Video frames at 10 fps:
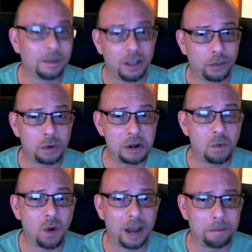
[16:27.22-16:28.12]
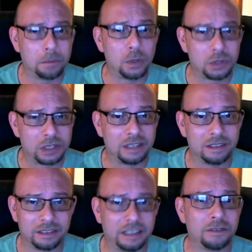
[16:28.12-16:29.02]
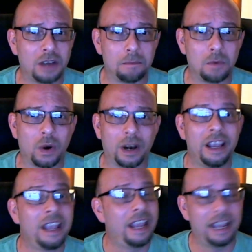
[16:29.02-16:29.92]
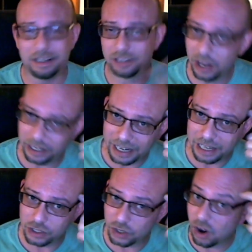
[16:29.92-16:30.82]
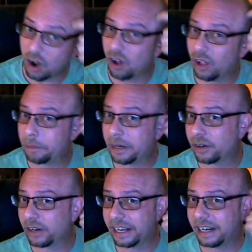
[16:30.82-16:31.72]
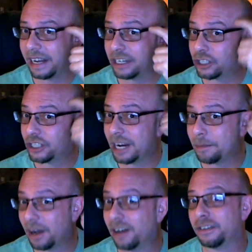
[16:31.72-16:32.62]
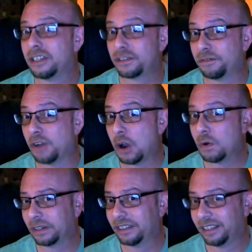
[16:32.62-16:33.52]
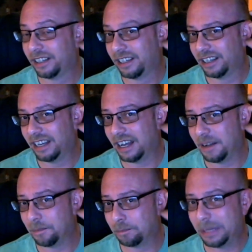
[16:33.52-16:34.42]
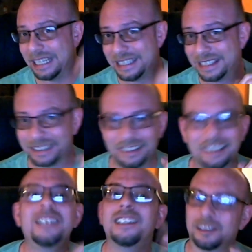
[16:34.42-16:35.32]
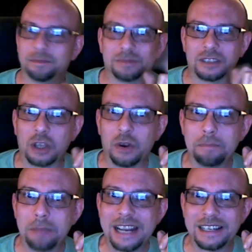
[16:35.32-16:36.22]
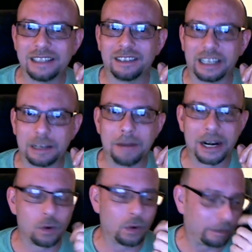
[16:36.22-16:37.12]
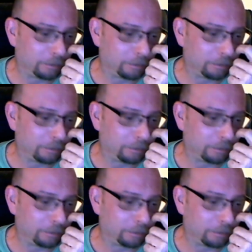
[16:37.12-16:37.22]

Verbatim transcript: 3 watt boosted, if not more, and got cancer all up here in a shape of his phone um, piece. So it baked it like a microwave.